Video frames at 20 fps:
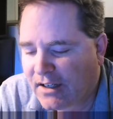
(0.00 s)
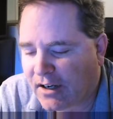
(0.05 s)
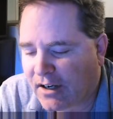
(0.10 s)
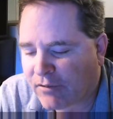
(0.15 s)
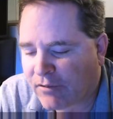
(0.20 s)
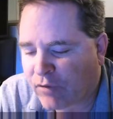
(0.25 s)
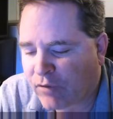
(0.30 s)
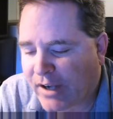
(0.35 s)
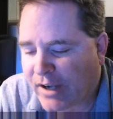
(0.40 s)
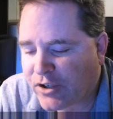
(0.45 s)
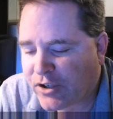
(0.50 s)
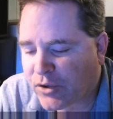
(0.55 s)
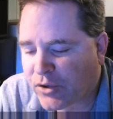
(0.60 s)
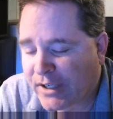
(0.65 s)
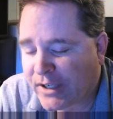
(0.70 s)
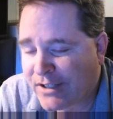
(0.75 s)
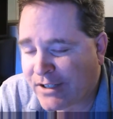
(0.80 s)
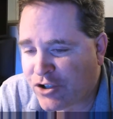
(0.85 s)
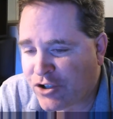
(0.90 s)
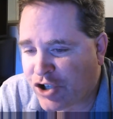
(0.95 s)
of
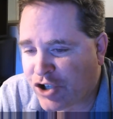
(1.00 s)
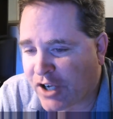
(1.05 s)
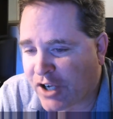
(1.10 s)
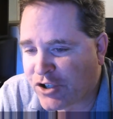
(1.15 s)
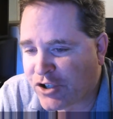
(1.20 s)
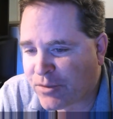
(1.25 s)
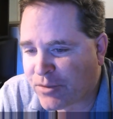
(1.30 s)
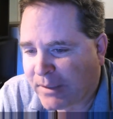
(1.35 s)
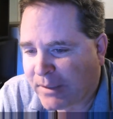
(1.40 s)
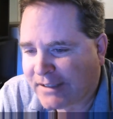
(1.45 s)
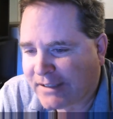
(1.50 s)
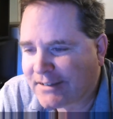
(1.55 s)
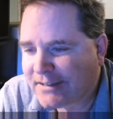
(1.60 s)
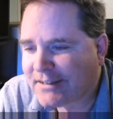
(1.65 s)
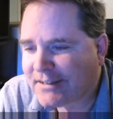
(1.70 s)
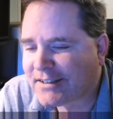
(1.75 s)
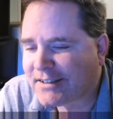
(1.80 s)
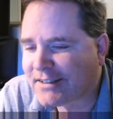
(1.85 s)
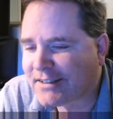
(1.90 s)
rendering judgment